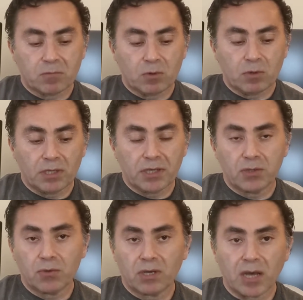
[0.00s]
look
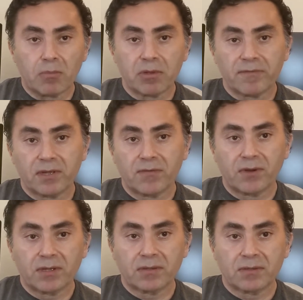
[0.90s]
into a couple of
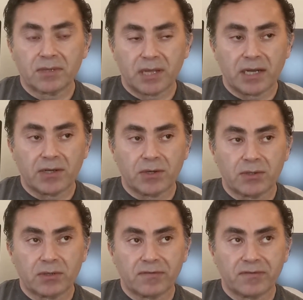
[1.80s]
different
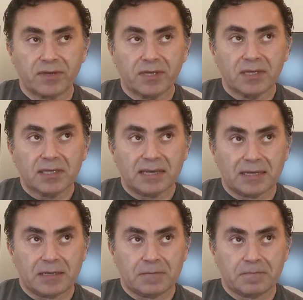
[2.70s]
scenarios of
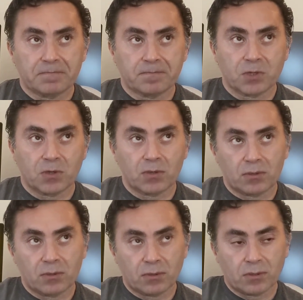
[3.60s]

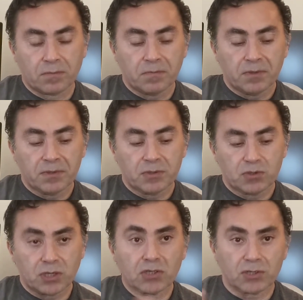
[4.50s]
or
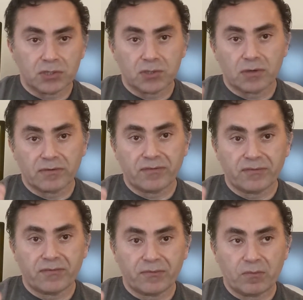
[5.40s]
structures
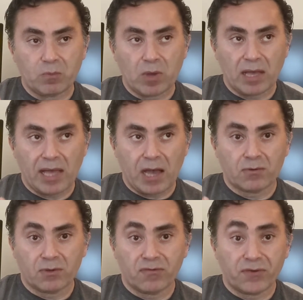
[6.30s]
of how
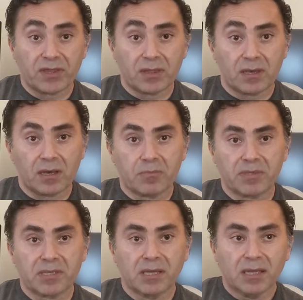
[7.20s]
you fit the
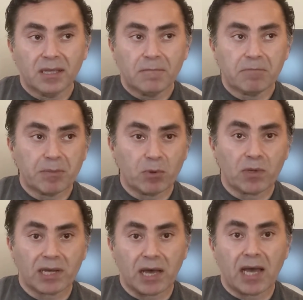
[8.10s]
company. People
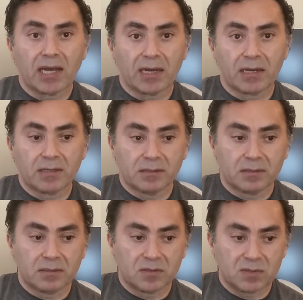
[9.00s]
want to hire
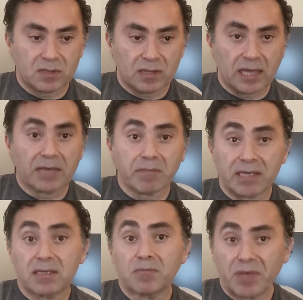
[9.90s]

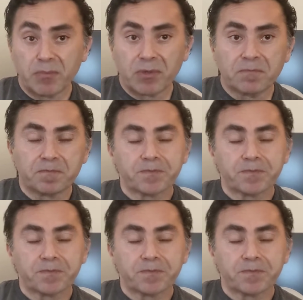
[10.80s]
like-minded people.